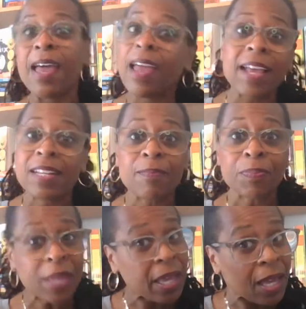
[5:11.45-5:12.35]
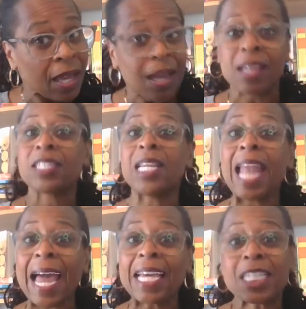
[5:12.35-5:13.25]
And
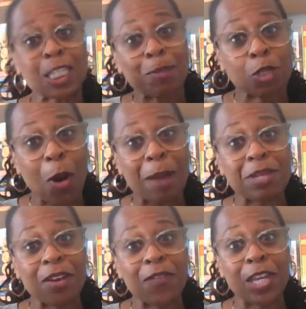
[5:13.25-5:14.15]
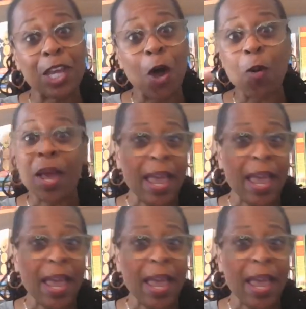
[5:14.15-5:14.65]
like, subscribe to the video.